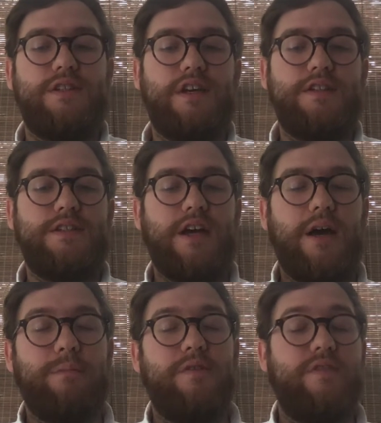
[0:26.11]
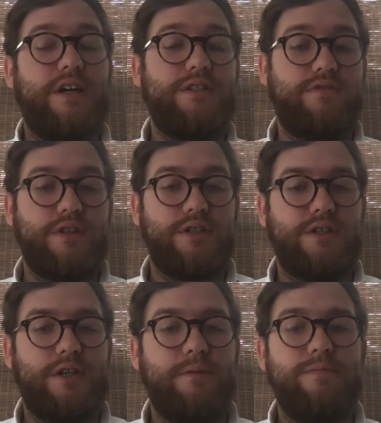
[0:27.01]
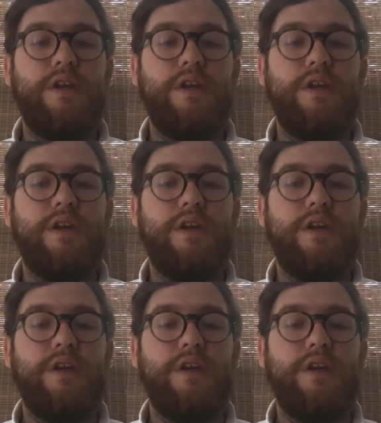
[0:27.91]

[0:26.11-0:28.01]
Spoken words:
desktop and vice versa.